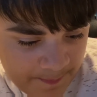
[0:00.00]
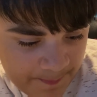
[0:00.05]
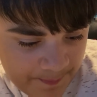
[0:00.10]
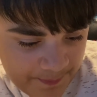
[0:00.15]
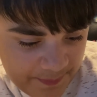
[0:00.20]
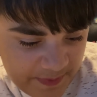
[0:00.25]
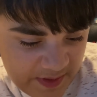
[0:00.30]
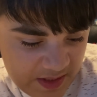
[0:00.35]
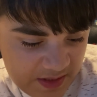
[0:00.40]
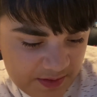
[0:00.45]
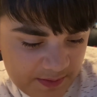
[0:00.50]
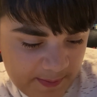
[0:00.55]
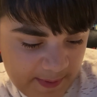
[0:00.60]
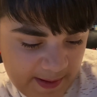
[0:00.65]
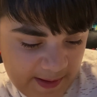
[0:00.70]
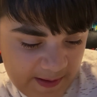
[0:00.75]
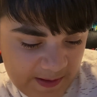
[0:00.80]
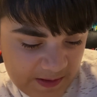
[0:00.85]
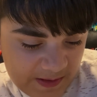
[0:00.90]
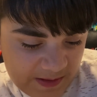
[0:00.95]
There's
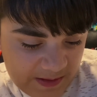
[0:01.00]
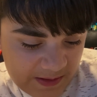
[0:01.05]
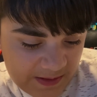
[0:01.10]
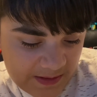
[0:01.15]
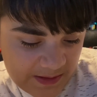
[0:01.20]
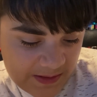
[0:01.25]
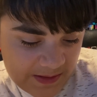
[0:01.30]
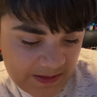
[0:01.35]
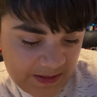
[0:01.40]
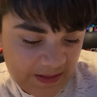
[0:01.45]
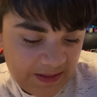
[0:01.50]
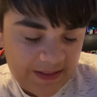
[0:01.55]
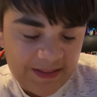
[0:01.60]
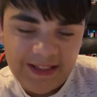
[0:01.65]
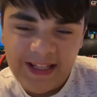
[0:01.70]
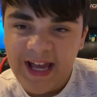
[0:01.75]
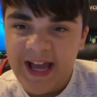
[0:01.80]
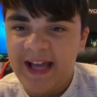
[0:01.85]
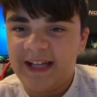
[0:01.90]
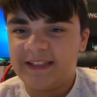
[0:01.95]
my uncle that
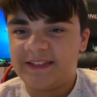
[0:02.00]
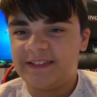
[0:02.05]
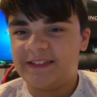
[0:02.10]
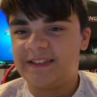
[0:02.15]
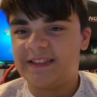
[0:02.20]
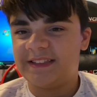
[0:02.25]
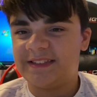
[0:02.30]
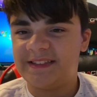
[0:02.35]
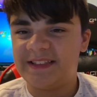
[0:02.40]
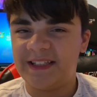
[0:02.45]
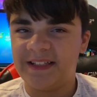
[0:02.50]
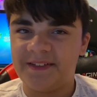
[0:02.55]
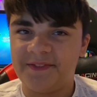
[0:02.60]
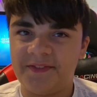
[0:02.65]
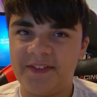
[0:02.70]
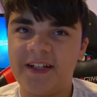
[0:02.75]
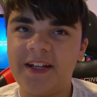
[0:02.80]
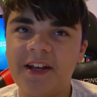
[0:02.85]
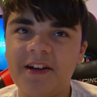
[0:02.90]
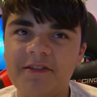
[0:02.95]
I actually just did a
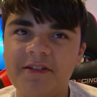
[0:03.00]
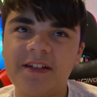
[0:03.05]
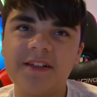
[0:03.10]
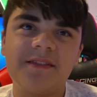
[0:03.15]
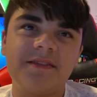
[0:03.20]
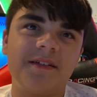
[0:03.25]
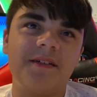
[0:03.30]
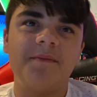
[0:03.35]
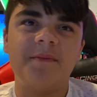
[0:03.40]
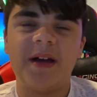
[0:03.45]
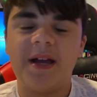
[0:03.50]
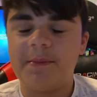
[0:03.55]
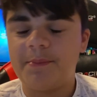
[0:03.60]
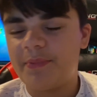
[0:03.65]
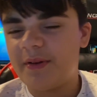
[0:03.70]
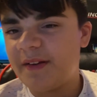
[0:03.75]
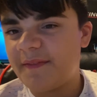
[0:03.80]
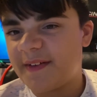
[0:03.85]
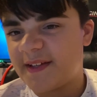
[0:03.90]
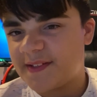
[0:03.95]
video with in my previous